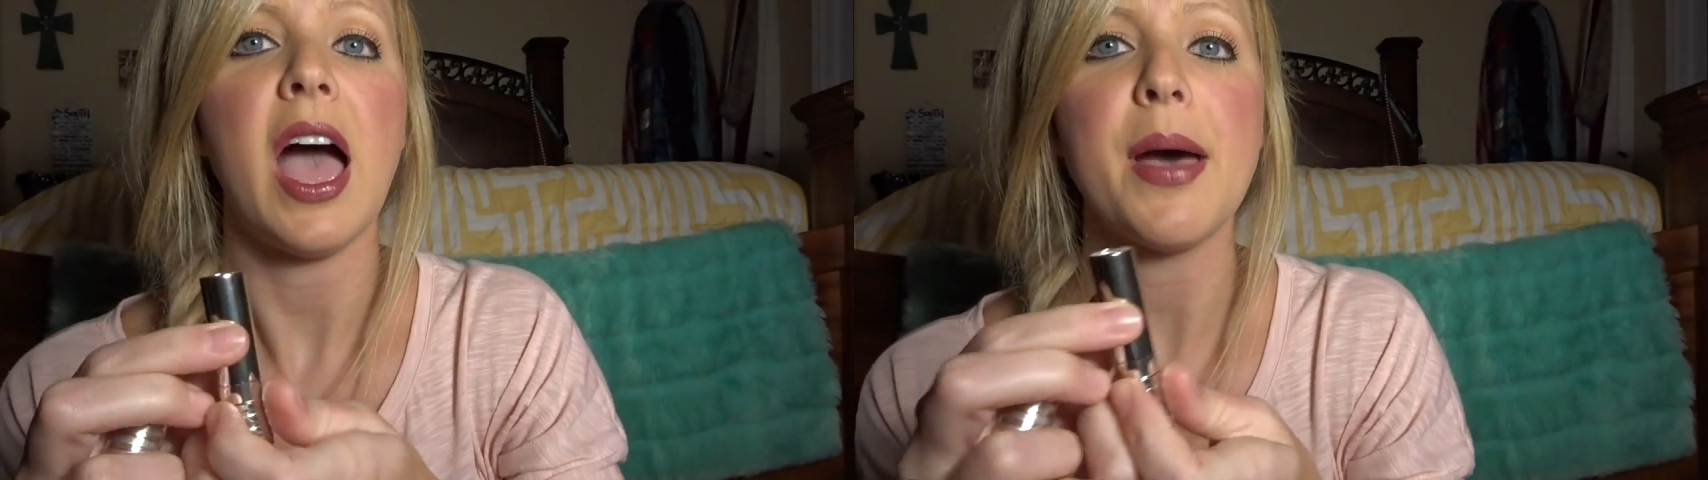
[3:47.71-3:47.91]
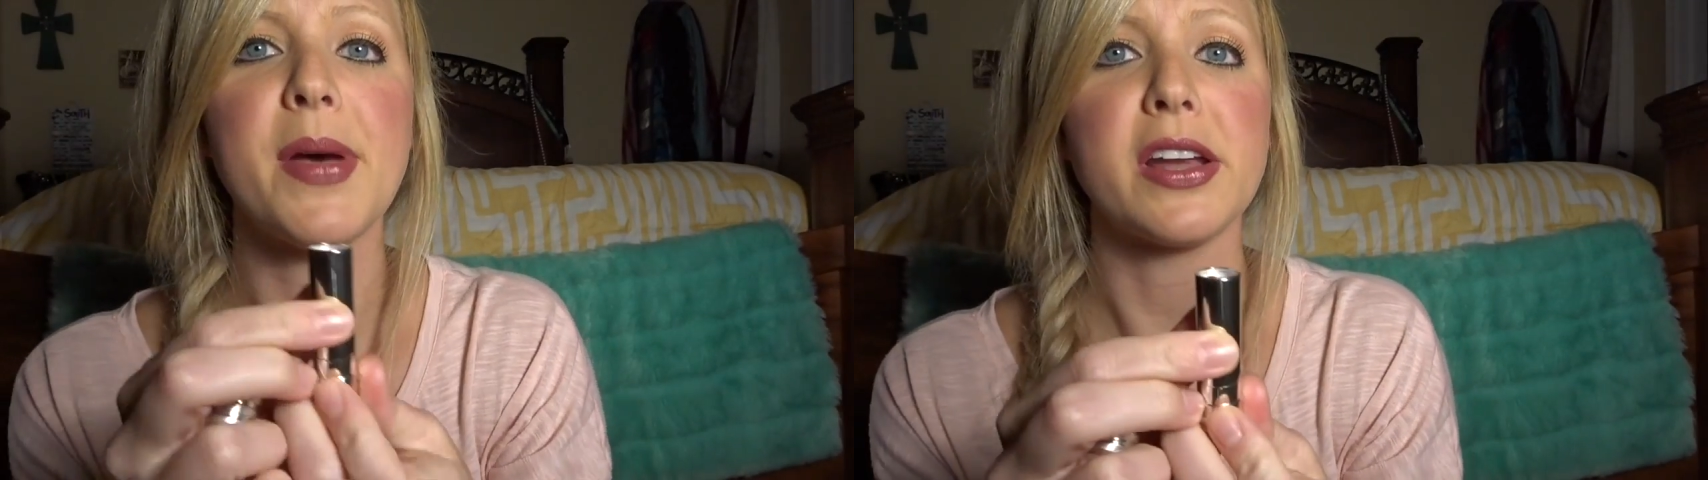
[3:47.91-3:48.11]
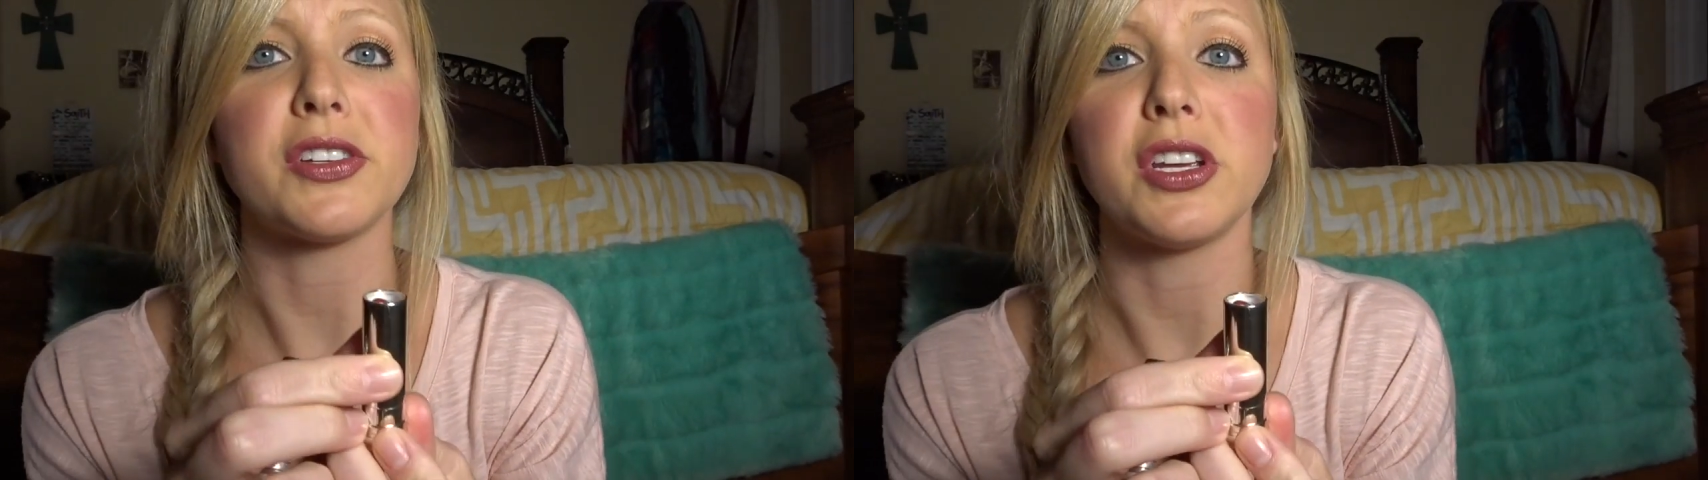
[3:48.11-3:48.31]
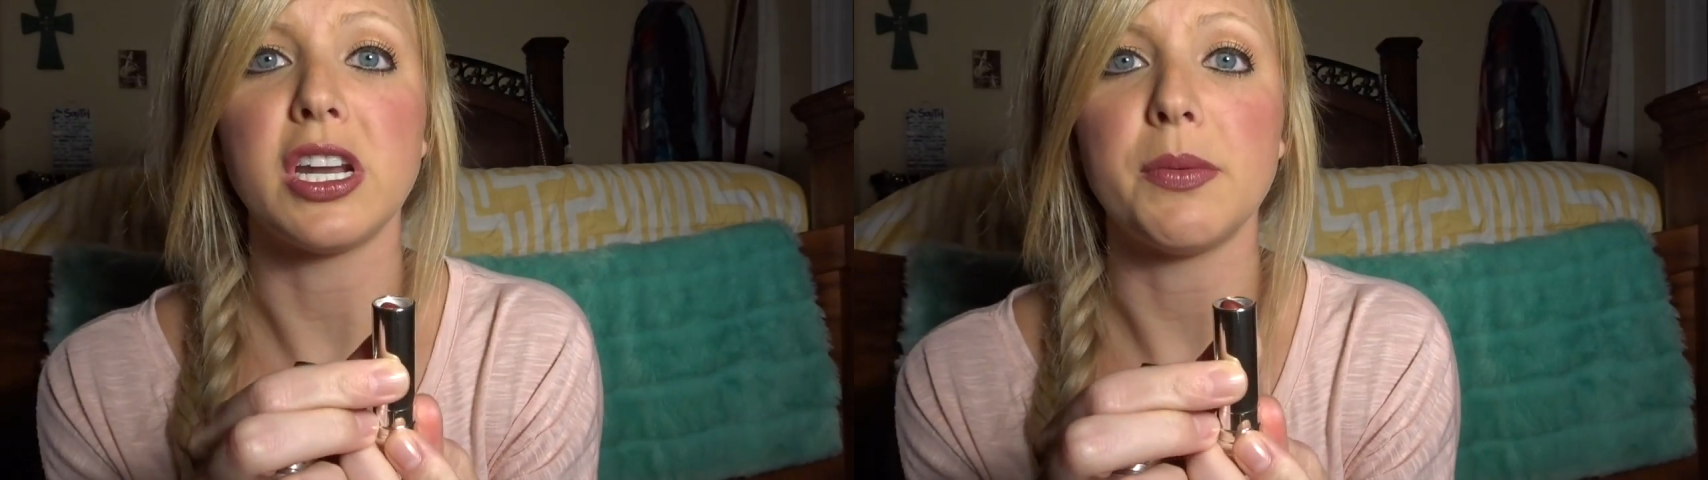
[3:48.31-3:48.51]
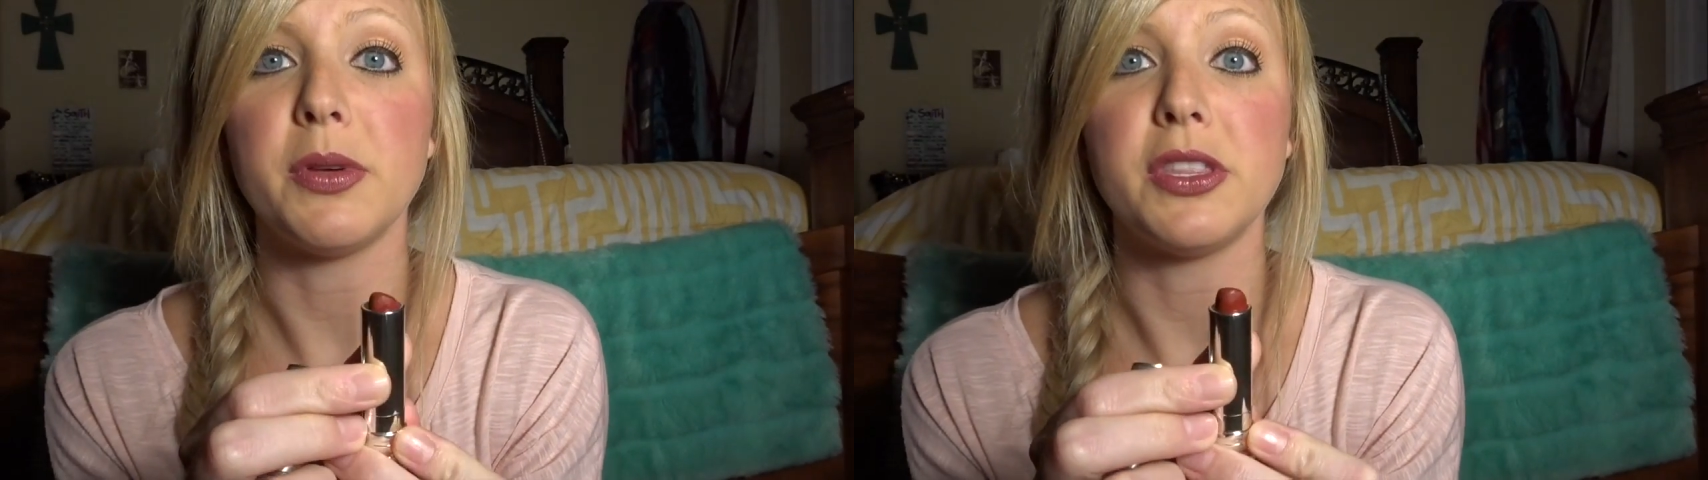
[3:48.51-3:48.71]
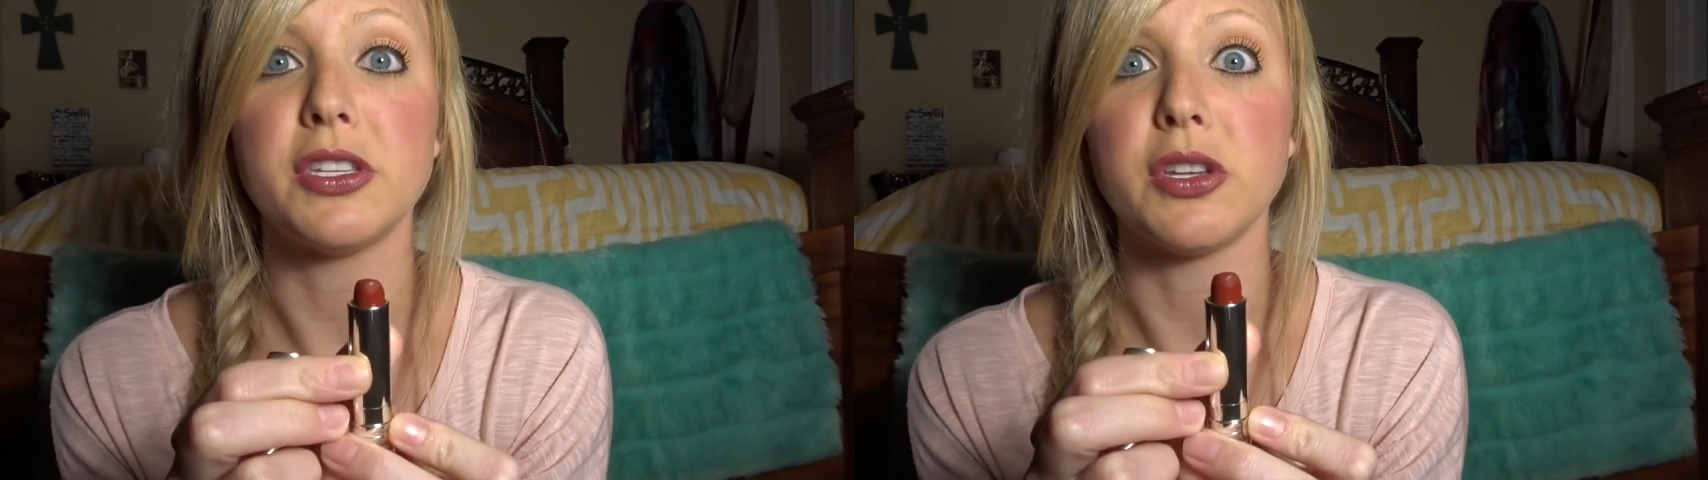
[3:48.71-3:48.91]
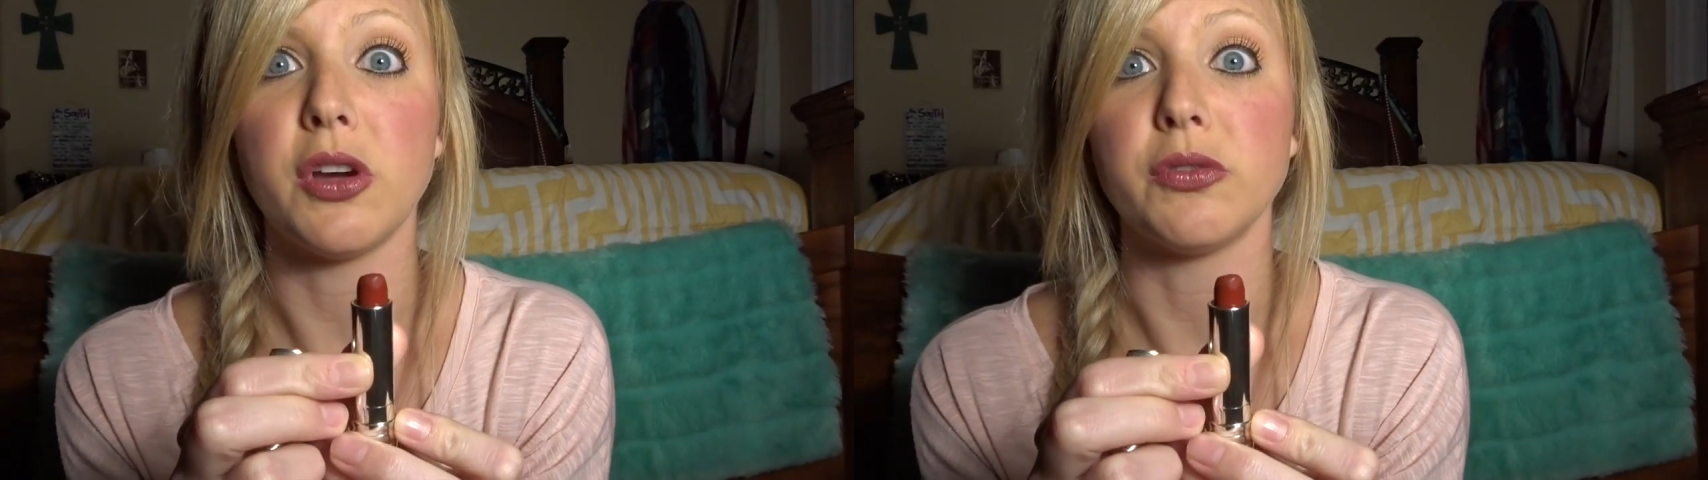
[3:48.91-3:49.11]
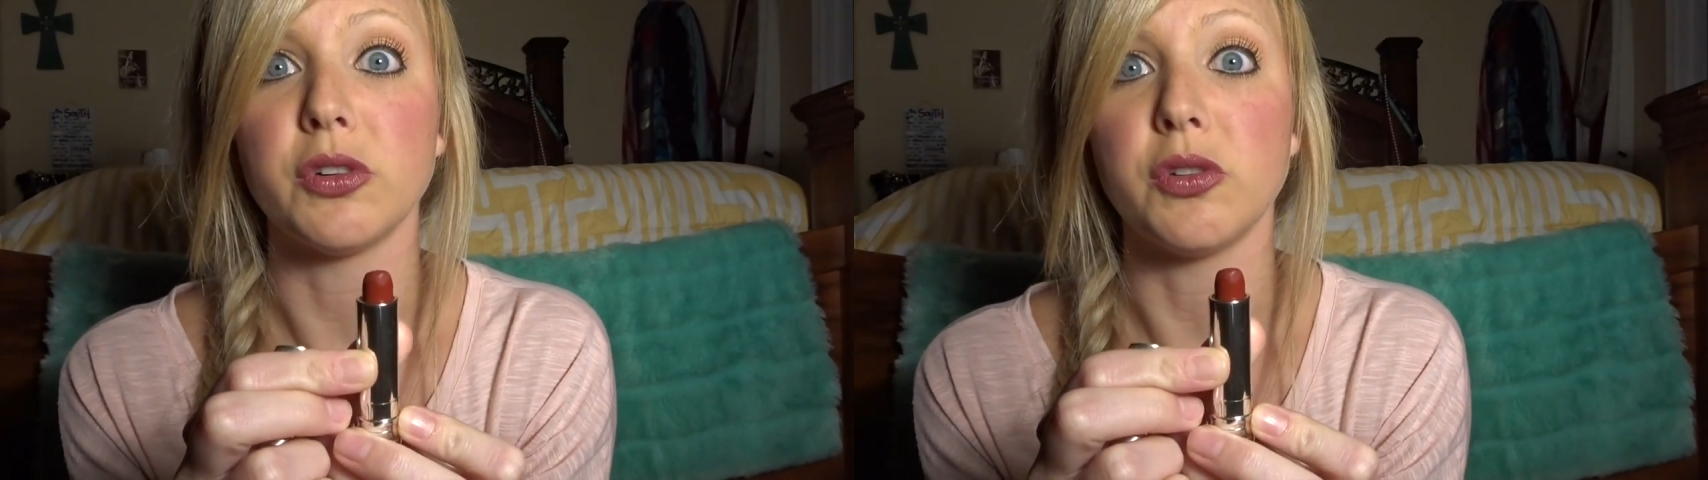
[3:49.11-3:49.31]
I'm actually gonna put this
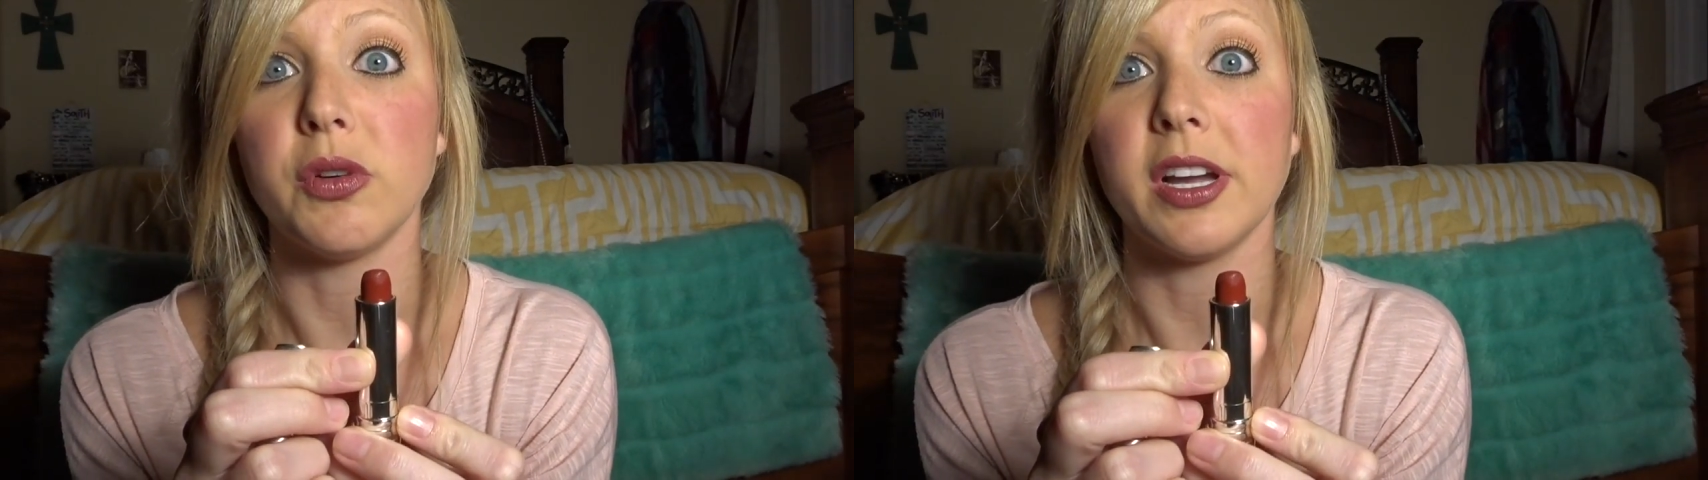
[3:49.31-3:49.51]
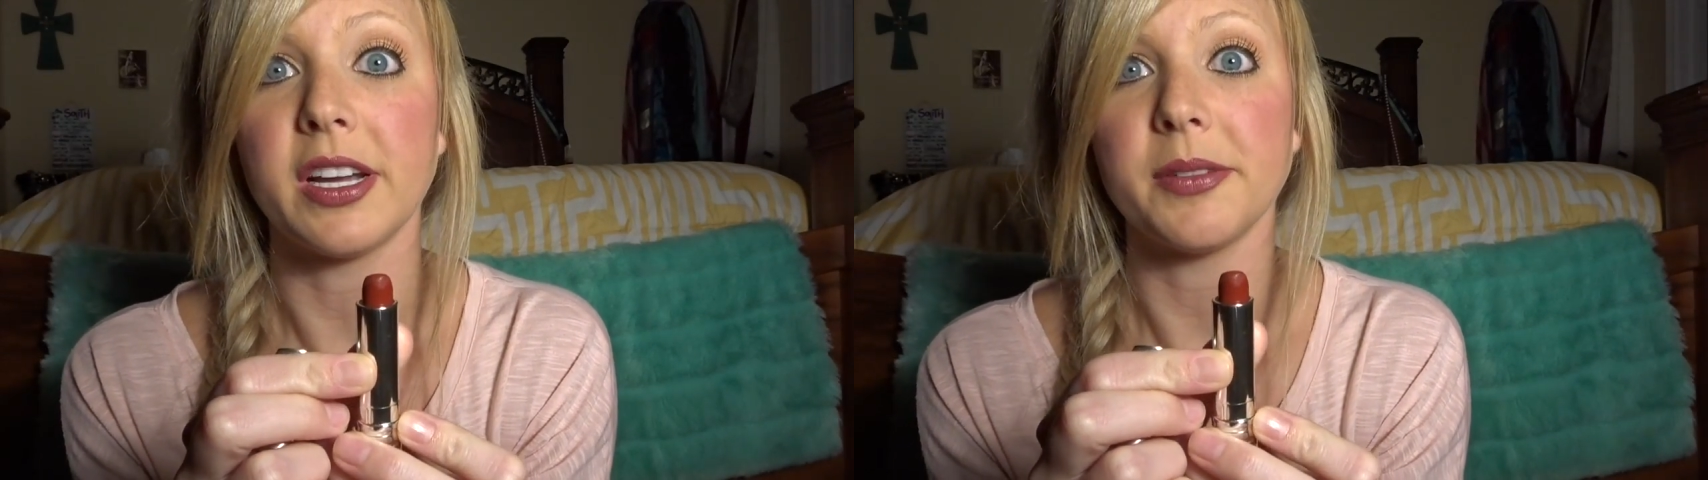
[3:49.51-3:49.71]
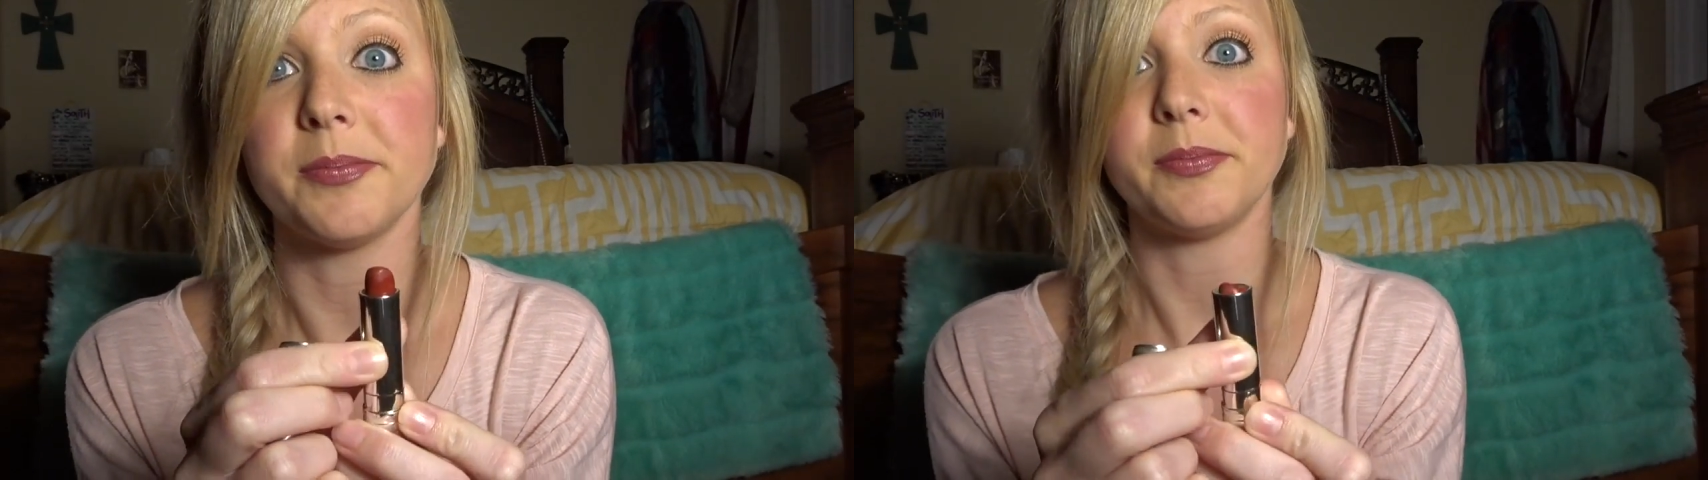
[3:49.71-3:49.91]
on real quick.